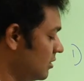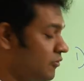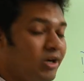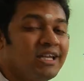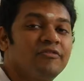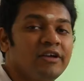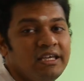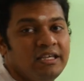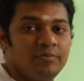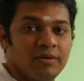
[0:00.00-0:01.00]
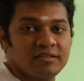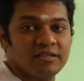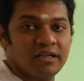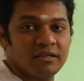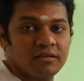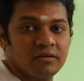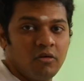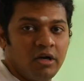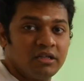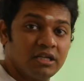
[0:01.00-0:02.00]
45 plus 9.
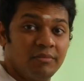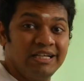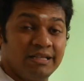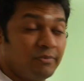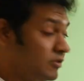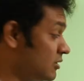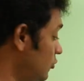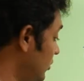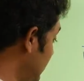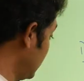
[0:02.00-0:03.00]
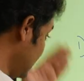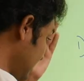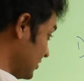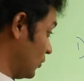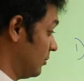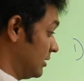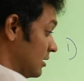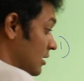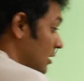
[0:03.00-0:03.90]
Got it? There are multiple ways of doing it. This is one method.